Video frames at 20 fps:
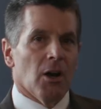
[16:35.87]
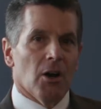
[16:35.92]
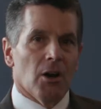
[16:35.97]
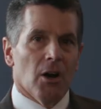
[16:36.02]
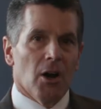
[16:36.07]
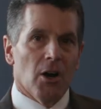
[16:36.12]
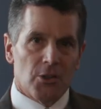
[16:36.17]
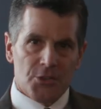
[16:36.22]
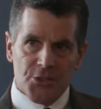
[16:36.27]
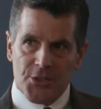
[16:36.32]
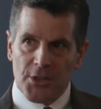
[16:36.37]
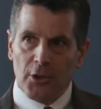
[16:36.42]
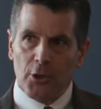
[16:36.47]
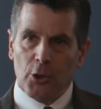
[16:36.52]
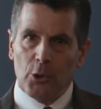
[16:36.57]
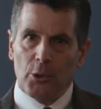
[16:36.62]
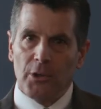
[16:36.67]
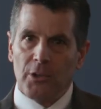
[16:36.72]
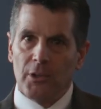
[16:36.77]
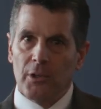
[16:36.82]

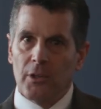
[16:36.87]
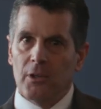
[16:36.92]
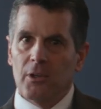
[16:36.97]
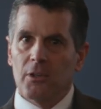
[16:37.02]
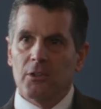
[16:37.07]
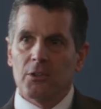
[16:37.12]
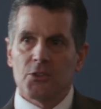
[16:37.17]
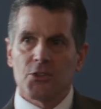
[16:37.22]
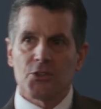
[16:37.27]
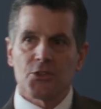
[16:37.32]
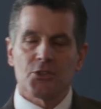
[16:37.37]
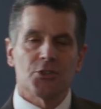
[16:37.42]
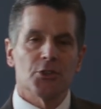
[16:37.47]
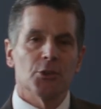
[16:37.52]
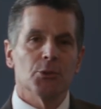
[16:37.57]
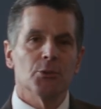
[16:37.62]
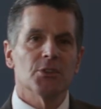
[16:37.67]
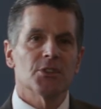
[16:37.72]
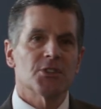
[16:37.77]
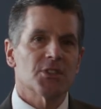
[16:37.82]
Also,
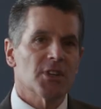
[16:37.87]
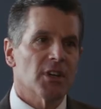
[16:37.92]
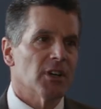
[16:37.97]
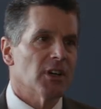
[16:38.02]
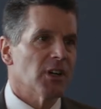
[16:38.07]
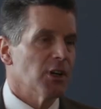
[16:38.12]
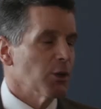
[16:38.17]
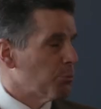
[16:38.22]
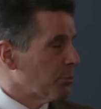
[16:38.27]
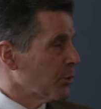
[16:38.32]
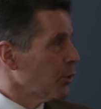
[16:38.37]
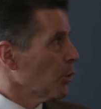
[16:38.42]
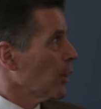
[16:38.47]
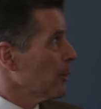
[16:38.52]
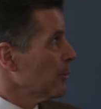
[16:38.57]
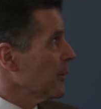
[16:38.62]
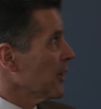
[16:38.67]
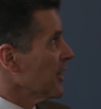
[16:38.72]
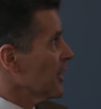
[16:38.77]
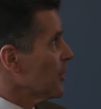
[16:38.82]
student
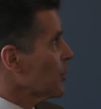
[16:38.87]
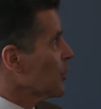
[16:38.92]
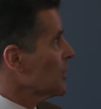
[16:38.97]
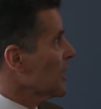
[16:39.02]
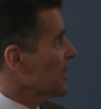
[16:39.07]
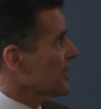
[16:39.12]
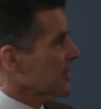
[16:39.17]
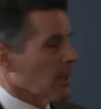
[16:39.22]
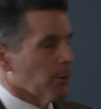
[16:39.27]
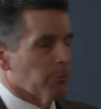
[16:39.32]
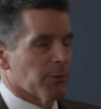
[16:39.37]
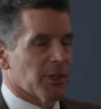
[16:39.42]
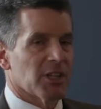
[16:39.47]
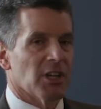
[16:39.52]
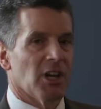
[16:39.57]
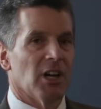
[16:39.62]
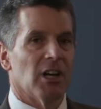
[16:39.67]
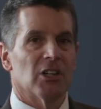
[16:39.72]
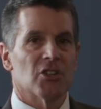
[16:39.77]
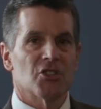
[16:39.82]
employment here at Lycoming
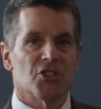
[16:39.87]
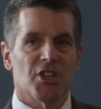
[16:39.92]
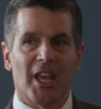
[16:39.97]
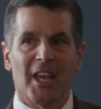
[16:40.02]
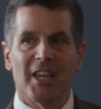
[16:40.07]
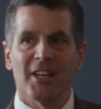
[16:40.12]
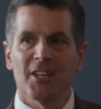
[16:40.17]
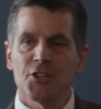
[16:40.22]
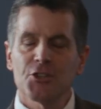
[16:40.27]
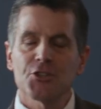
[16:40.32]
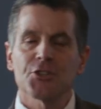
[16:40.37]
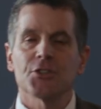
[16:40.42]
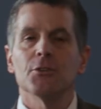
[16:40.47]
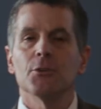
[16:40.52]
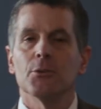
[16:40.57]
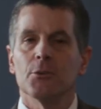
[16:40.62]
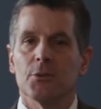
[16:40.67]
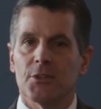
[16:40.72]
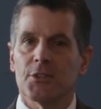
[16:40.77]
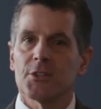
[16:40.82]
College. Any
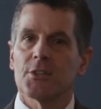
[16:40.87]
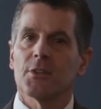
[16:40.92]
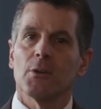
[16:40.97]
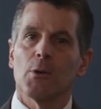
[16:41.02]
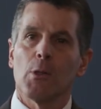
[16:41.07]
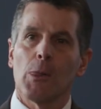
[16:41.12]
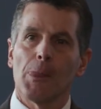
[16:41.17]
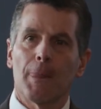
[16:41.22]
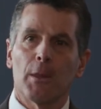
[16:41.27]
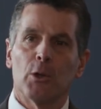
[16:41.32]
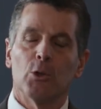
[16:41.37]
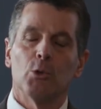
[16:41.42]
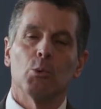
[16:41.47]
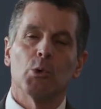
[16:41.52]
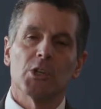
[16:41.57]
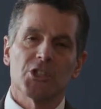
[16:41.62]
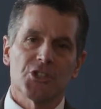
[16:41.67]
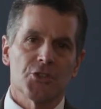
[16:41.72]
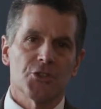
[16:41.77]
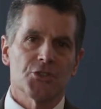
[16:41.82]
student who
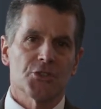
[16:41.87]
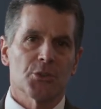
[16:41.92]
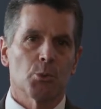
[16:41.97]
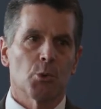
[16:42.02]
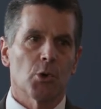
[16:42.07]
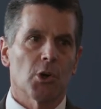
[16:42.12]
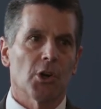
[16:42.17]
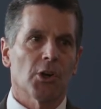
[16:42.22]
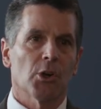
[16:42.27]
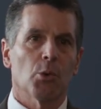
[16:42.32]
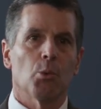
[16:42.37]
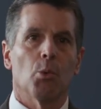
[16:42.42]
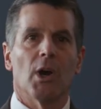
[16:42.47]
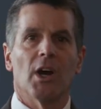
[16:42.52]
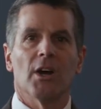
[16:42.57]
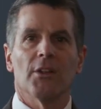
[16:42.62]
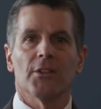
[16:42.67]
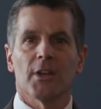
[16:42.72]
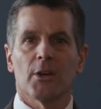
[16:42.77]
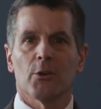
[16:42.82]
wishes to work
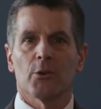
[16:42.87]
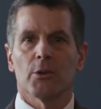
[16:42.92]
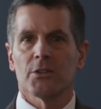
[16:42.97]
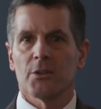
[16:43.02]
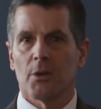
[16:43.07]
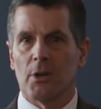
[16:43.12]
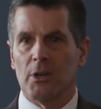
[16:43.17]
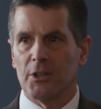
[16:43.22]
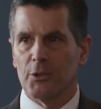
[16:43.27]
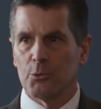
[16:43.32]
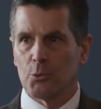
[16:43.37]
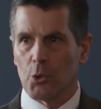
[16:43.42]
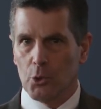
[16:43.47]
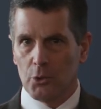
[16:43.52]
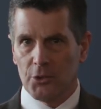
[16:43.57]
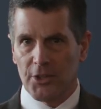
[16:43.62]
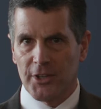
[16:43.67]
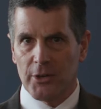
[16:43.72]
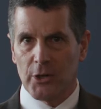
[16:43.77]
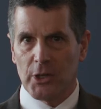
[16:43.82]
while they're
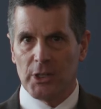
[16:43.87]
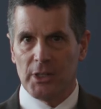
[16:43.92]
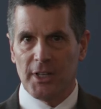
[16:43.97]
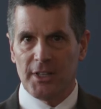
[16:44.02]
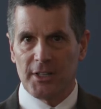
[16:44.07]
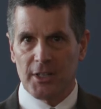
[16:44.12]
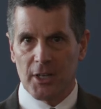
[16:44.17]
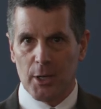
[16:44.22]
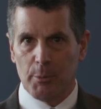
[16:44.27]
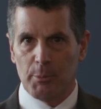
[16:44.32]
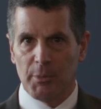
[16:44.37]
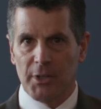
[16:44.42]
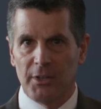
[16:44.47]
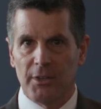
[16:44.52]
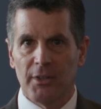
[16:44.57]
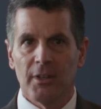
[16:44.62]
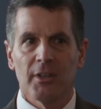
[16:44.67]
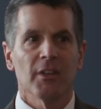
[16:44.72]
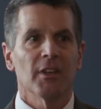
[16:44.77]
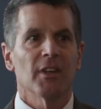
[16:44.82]
enrolled here at
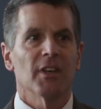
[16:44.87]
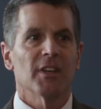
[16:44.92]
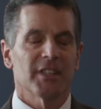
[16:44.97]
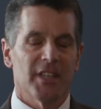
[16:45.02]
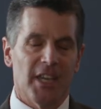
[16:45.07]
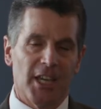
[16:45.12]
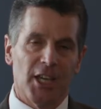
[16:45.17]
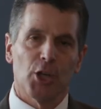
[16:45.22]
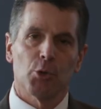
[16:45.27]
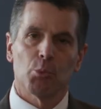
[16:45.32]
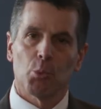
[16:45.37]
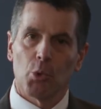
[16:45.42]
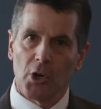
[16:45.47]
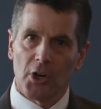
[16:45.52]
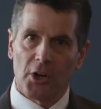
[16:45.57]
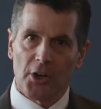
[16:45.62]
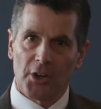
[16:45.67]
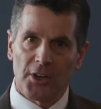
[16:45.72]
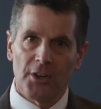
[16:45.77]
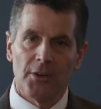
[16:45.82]
Lycoming can
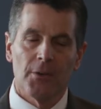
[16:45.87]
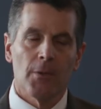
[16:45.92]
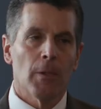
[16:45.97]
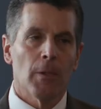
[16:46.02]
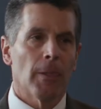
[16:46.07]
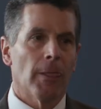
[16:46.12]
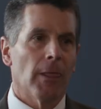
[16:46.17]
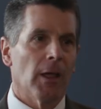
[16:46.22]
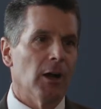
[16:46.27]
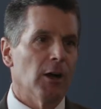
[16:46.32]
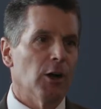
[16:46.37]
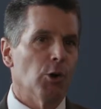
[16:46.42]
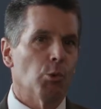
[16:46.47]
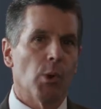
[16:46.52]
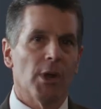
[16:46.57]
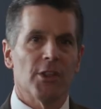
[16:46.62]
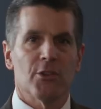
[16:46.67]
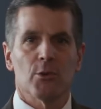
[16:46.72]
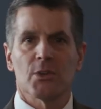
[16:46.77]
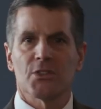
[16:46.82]
work.
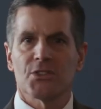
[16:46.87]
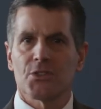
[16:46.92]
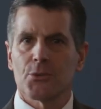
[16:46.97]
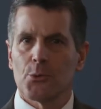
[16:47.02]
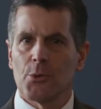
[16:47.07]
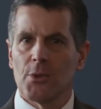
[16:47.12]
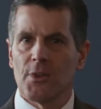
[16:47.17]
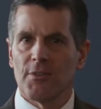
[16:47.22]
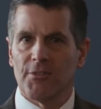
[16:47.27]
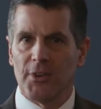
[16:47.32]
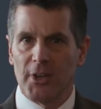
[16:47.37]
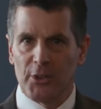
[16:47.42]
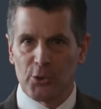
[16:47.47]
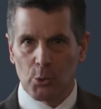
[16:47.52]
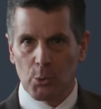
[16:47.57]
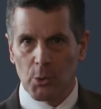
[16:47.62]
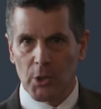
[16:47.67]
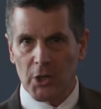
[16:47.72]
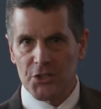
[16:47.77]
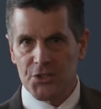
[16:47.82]
Whether it's through the
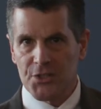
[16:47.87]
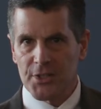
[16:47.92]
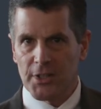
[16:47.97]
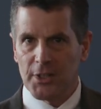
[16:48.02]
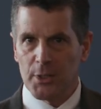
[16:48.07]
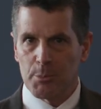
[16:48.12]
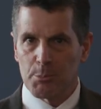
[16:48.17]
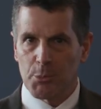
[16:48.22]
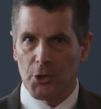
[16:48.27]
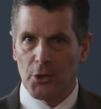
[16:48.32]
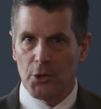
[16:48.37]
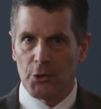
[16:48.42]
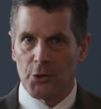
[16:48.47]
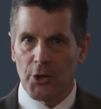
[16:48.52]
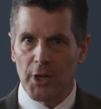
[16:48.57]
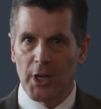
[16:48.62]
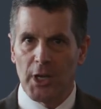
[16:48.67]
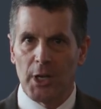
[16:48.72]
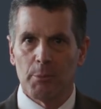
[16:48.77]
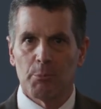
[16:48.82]
Federal Work-Study
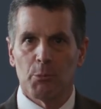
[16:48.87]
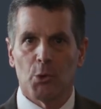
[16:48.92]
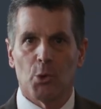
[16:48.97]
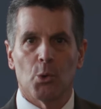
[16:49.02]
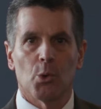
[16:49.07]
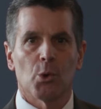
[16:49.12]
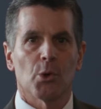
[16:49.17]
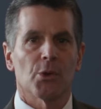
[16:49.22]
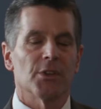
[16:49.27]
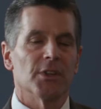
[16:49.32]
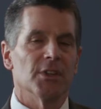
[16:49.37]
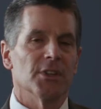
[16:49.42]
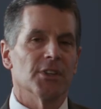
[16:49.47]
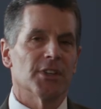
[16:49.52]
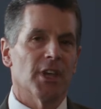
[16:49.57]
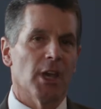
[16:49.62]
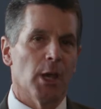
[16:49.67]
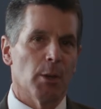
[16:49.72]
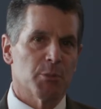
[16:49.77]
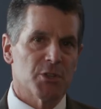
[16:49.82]
Program or the
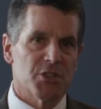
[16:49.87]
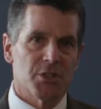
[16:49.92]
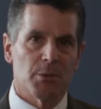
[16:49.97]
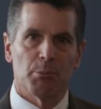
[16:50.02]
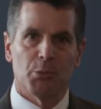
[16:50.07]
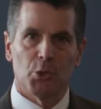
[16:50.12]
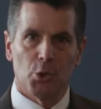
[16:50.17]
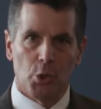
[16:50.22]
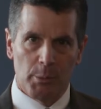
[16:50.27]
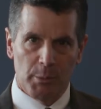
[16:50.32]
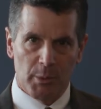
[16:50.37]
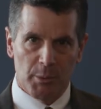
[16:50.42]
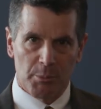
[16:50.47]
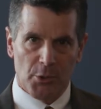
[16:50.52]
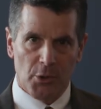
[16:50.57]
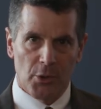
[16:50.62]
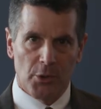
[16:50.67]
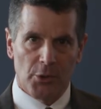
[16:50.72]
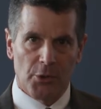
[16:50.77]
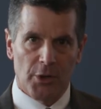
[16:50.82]
Campus Employment
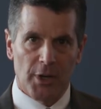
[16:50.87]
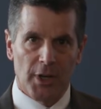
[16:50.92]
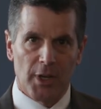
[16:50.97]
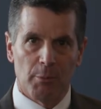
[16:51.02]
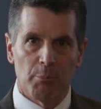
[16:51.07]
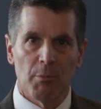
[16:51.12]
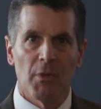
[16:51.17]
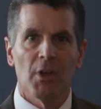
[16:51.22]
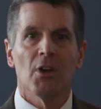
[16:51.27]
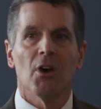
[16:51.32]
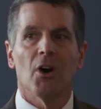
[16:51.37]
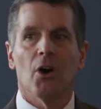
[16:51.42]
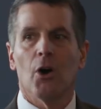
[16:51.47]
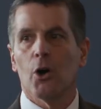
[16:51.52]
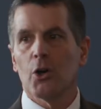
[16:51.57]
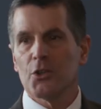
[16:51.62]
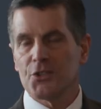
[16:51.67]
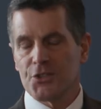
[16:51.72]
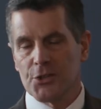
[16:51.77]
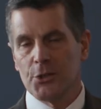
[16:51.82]
Program,
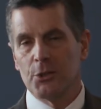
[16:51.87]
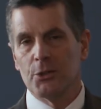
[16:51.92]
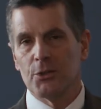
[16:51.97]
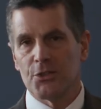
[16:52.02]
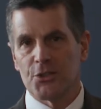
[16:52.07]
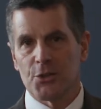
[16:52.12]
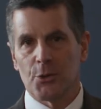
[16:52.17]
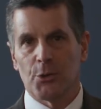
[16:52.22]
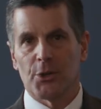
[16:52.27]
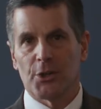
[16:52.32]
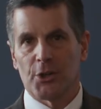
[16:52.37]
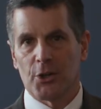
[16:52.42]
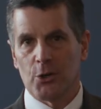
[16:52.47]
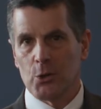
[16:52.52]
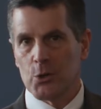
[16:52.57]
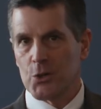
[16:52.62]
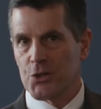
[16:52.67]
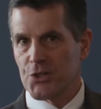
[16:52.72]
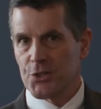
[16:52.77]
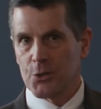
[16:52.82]
all students are
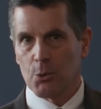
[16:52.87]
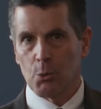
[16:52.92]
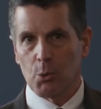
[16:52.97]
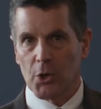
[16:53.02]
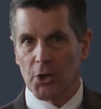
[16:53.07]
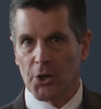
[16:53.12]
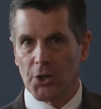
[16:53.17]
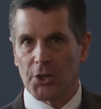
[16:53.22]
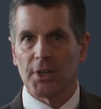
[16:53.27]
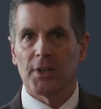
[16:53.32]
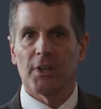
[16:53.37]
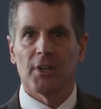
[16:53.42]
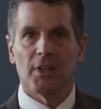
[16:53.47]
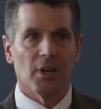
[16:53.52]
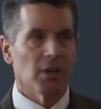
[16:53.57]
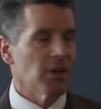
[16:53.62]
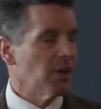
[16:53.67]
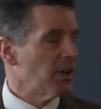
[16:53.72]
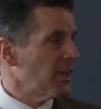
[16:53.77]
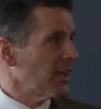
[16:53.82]
encouraged to work
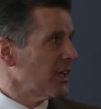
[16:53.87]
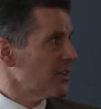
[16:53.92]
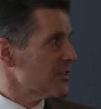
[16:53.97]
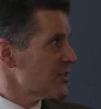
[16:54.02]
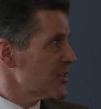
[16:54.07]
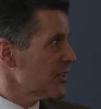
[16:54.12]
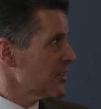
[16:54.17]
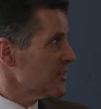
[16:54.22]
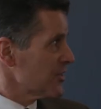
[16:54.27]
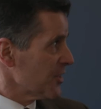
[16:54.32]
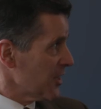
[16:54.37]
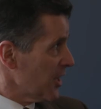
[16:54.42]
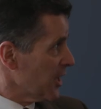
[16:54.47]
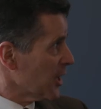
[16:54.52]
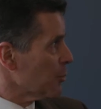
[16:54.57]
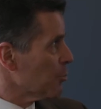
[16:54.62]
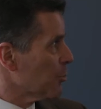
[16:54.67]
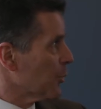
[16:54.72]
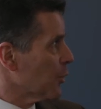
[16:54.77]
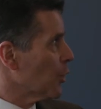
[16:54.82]
and seek
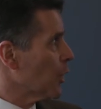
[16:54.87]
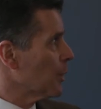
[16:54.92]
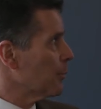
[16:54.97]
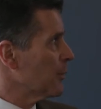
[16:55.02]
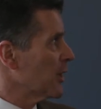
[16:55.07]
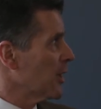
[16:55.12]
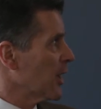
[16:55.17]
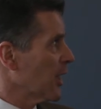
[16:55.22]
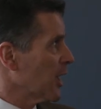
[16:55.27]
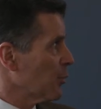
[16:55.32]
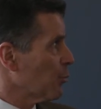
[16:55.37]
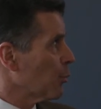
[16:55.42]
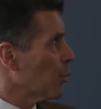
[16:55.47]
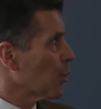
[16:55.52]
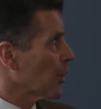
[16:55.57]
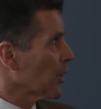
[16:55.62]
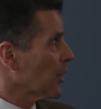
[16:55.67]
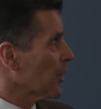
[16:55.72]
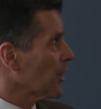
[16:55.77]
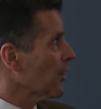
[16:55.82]
employment and
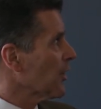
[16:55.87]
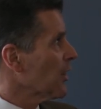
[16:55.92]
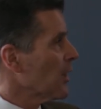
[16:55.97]
work.